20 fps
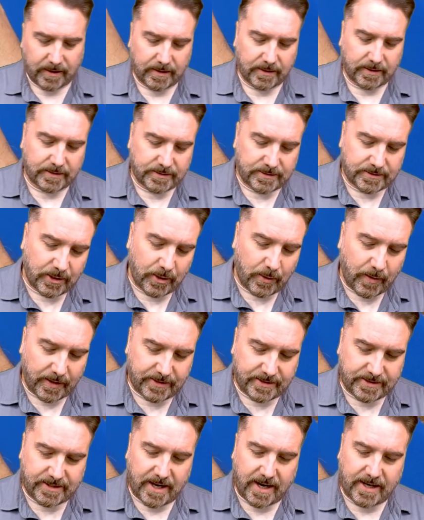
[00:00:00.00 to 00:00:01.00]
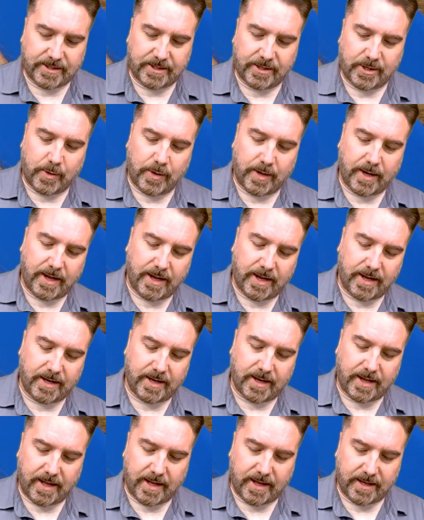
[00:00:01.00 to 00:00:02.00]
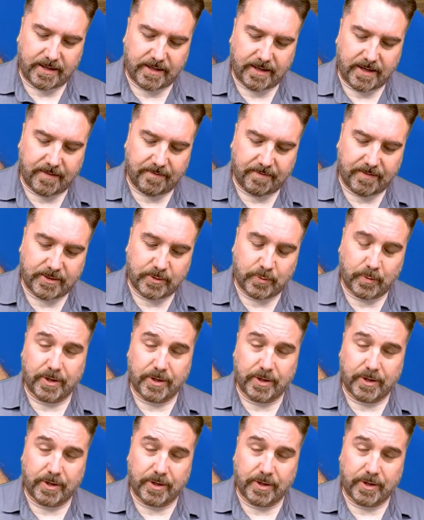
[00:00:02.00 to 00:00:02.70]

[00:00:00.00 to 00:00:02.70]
So I decided to go ahead and give this one a